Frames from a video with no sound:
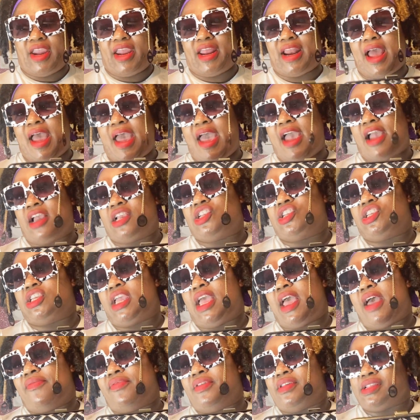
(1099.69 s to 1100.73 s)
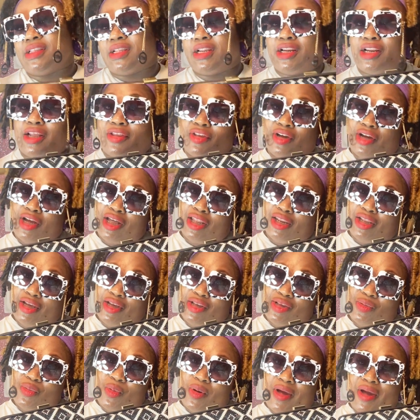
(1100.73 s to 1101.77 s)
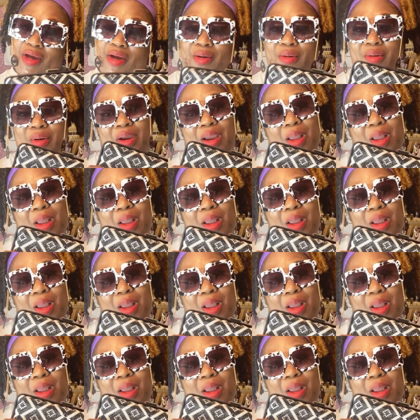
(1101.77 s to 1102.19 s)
And I actually have this in another color as well.